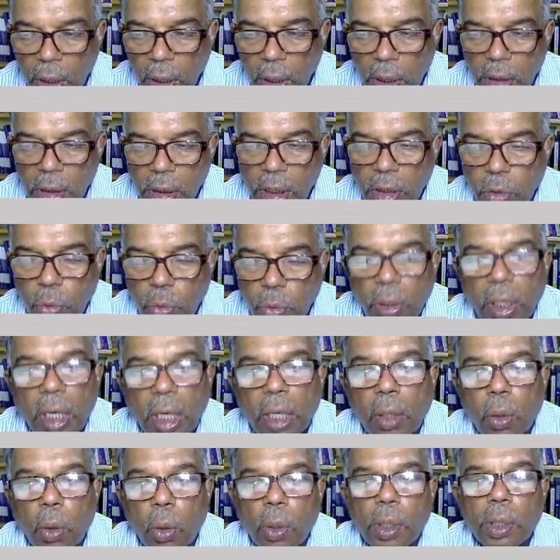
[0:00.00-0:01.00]
So let's
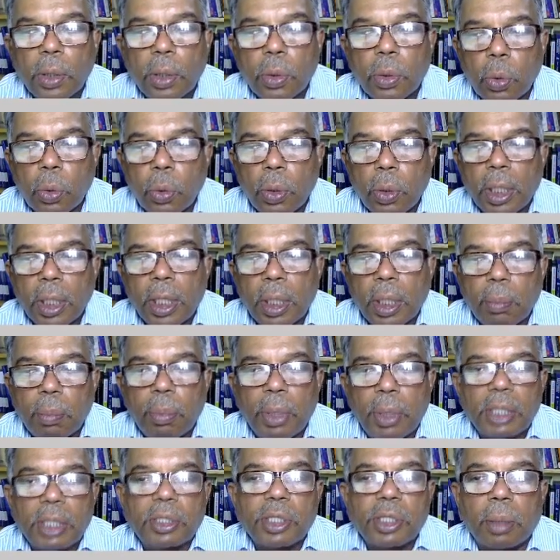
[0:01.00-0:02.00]
quickly go into a
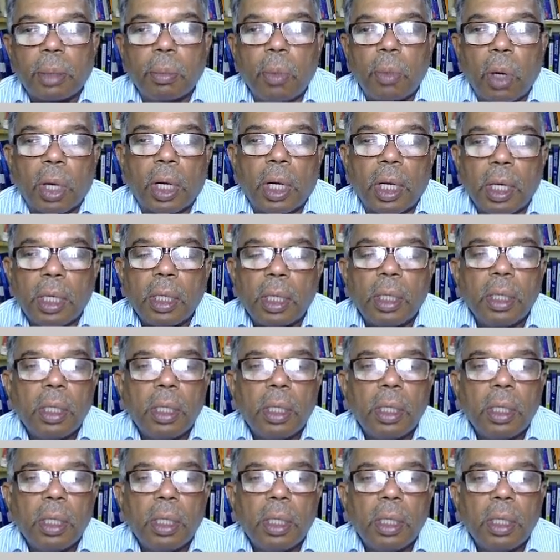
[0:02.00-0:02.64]
basic model,